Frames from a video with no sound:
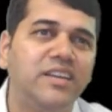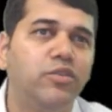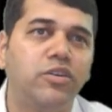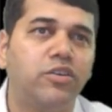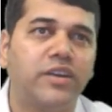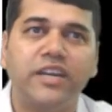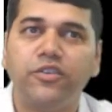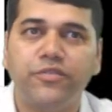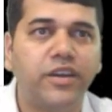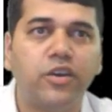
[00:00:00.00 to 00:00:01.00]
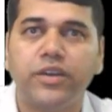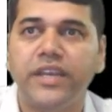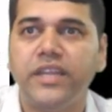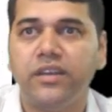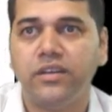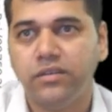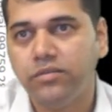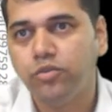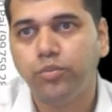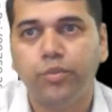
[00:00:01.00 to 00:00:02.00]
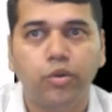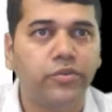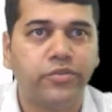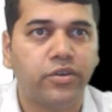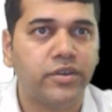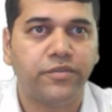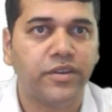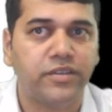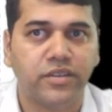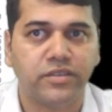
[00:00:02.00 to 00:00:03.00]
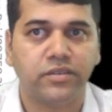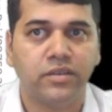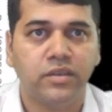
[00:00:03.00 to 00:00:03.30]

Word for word: You are not trying to figure out any loopholes or different things